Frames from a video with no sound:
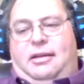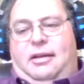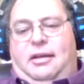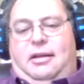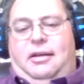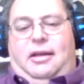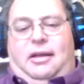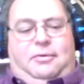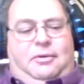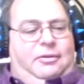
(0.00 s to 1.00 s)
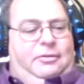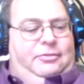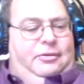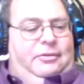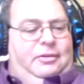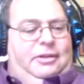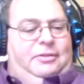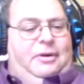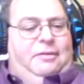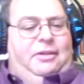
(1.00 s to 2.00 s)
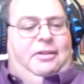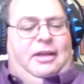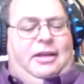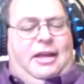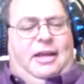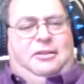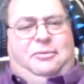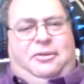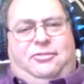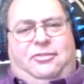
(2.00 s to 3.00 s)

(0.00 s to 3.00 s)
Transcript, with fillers: April Fools, please don't fire me.